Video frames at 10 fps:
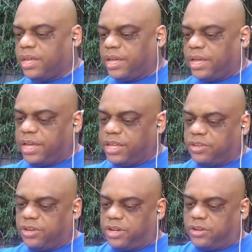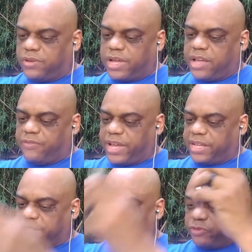And you know, I've got
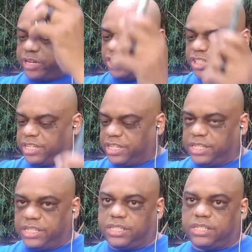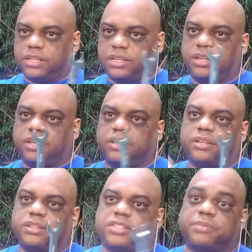some wrenches,
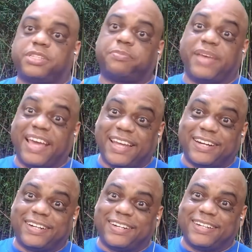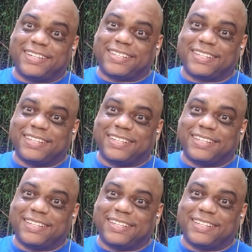some spanners,